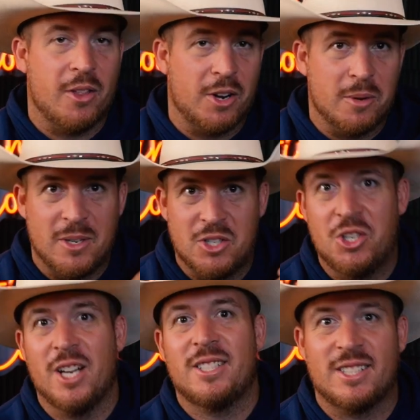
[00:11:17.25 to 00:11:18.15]
They're gonna be
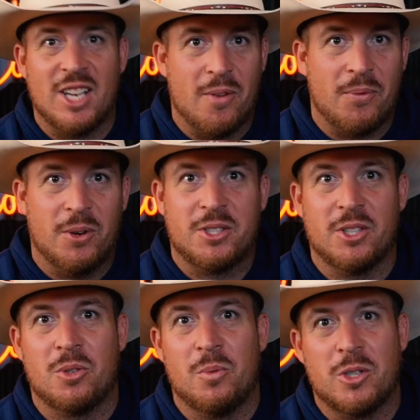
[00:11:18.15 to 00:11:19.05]
just as helpful as
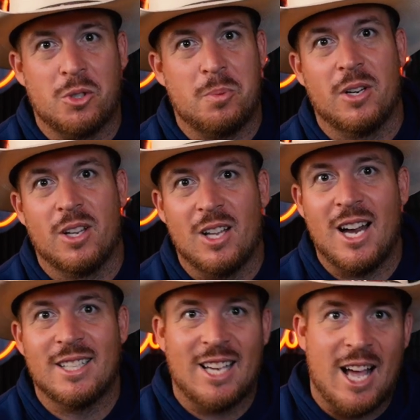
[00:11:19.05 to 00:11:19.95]
this one was. We spent a
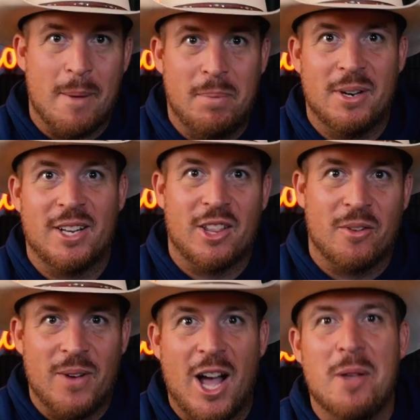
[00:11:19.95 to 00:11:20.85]
lot of time putting together
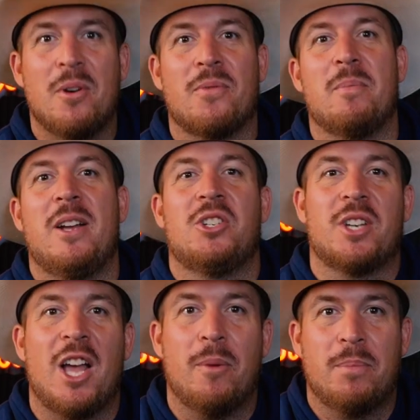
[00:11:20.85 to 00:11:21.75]
valuable information
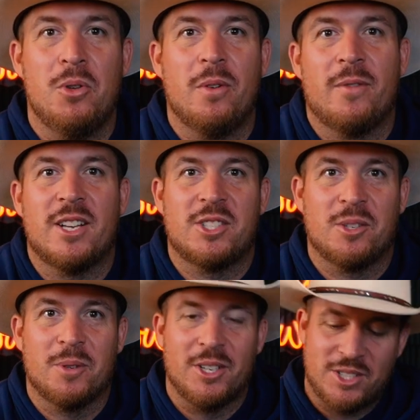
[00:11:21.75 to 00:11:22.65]
to help you invest
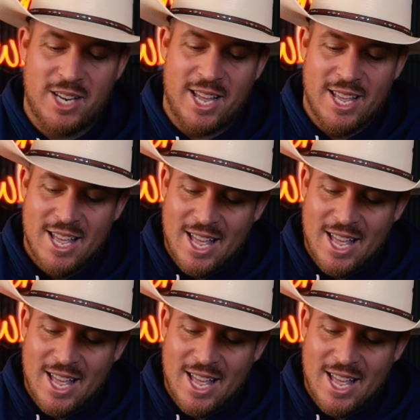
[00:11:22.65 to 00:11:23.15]
in real estate.